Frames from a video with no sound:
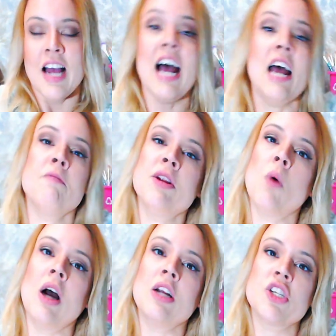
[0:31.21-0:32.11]
I have been
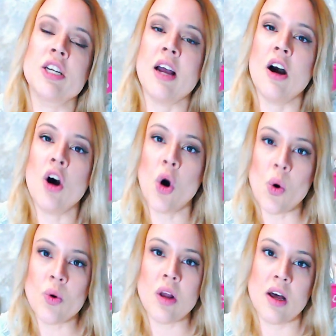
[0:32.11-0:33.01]
watching a whole
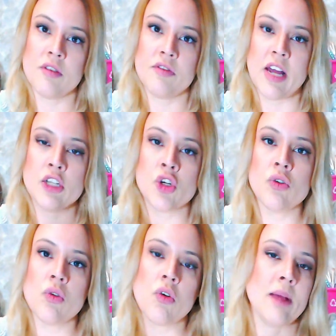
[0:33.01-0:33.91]
lot of like true
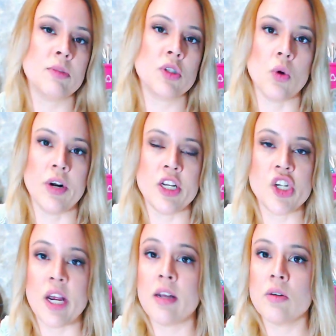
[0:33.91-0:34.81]
crime story
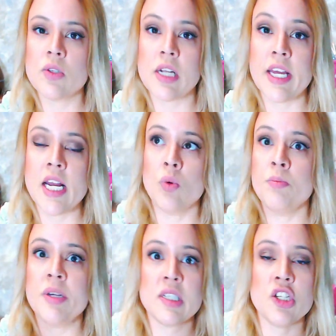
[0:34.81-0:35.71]
channels lately.
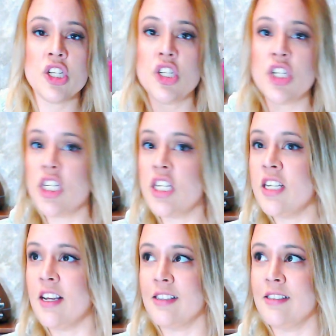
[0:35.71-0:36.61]
Mista GG
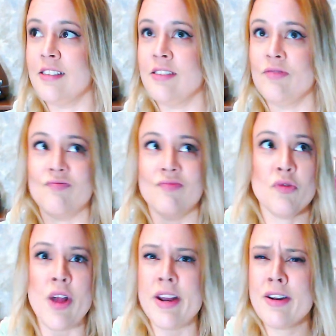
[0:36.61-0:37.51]
and
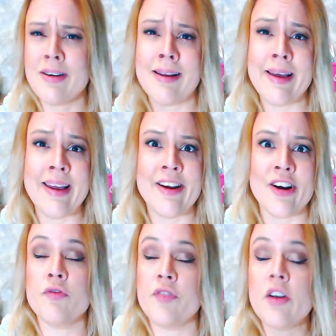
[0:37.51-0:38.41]
Ready to
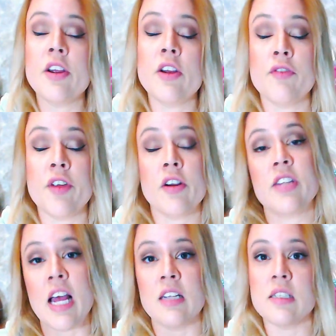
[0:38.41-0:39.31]
Glare. Very, very
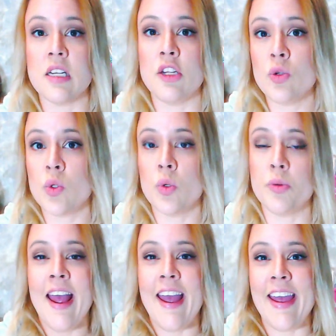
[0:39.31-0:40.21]
talented
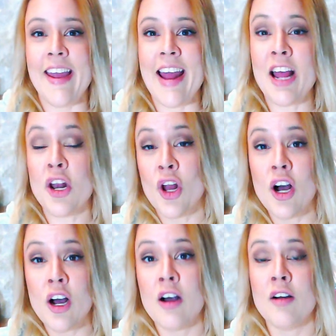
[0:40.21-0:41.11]
YouTubers, and I
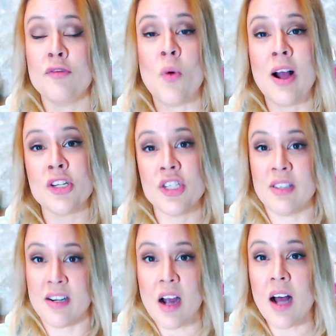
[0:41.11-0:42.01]
love watching
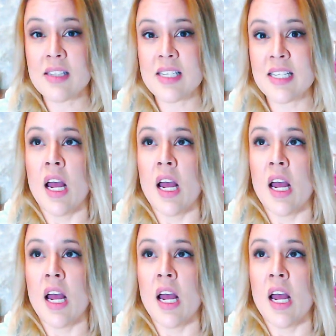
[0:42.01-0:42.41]
their content,